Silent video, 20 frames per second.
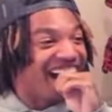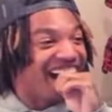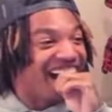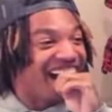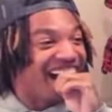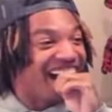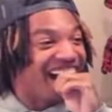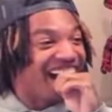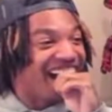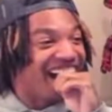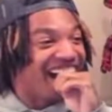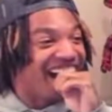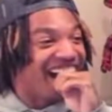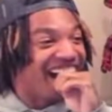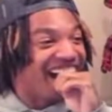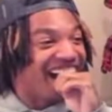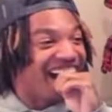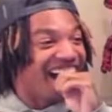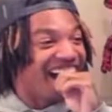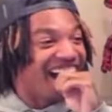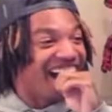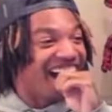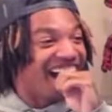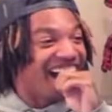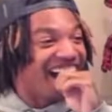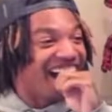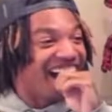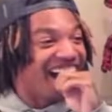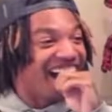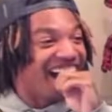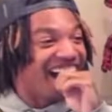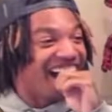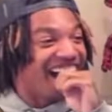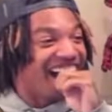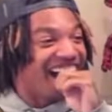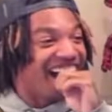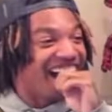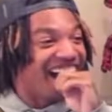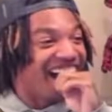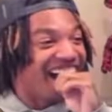
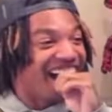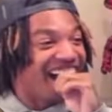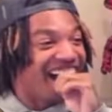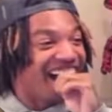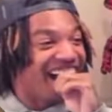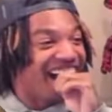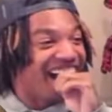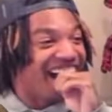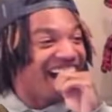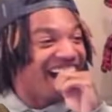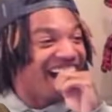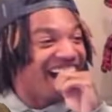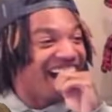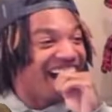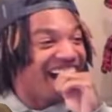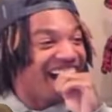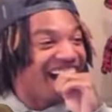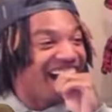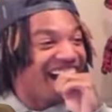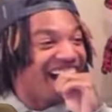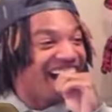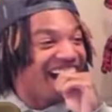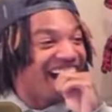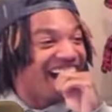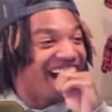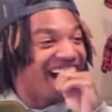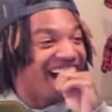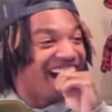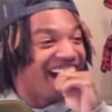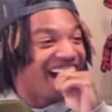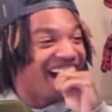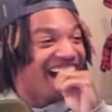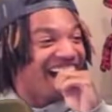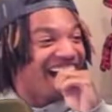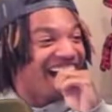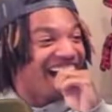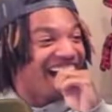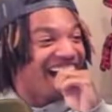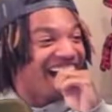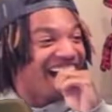
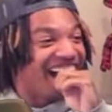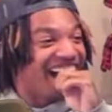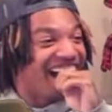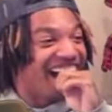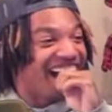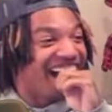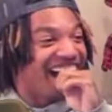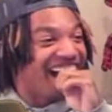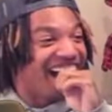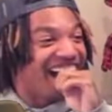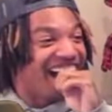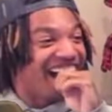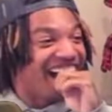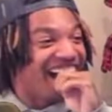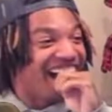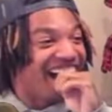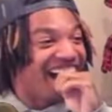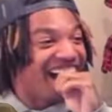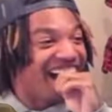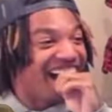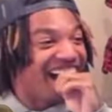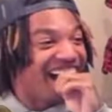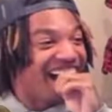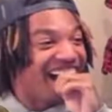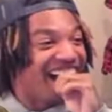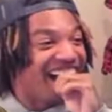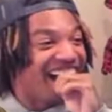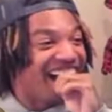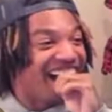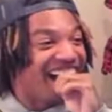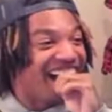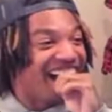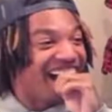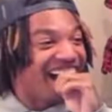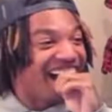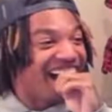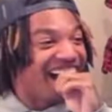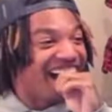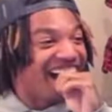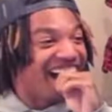
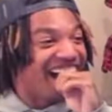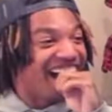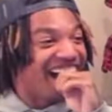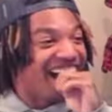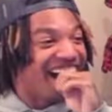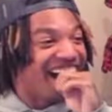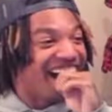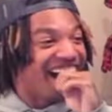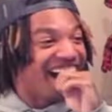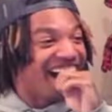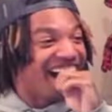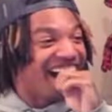(silent)